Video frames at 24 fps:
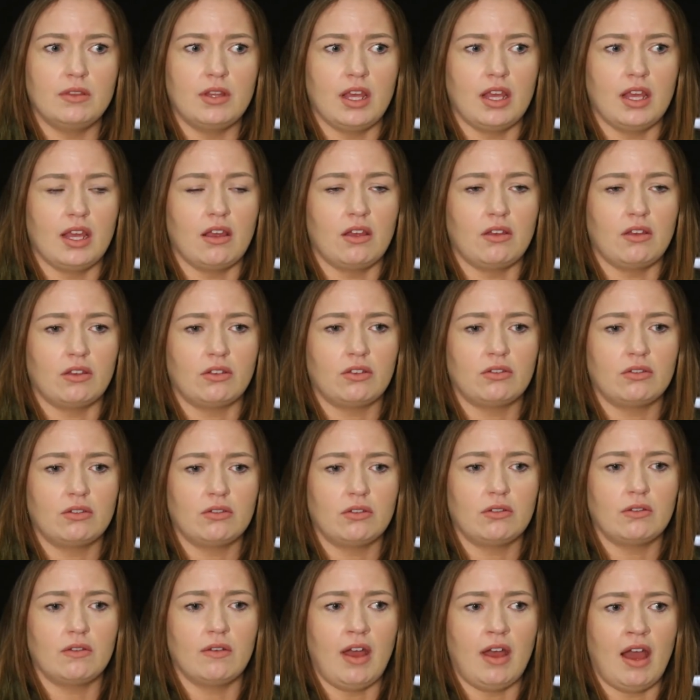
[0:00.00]
The
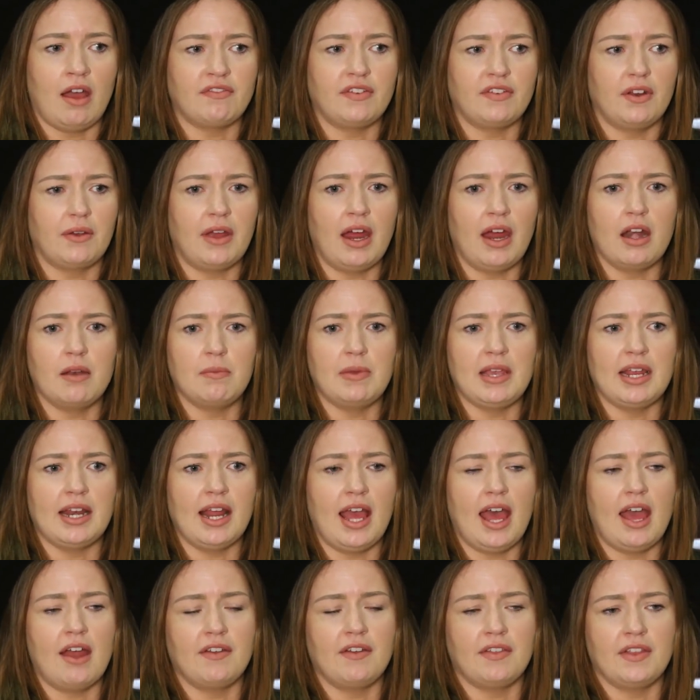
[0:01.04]
Afro-Caribbean
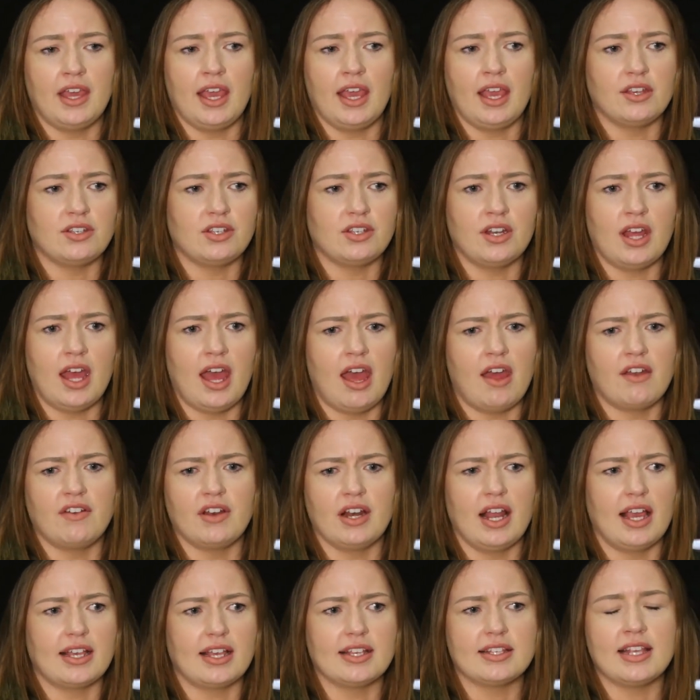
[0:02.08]
hair and the Asian hair,
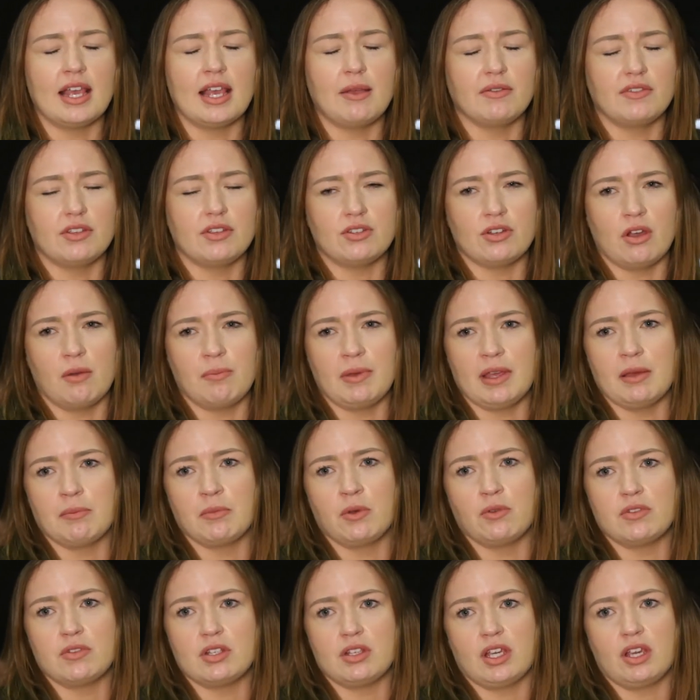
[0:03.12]
and like I say, with the shop being
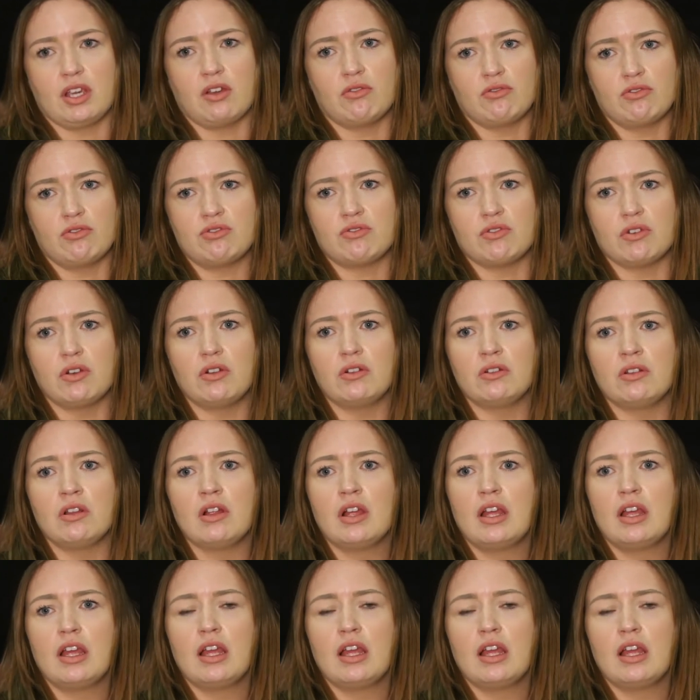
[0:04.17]
multicultural,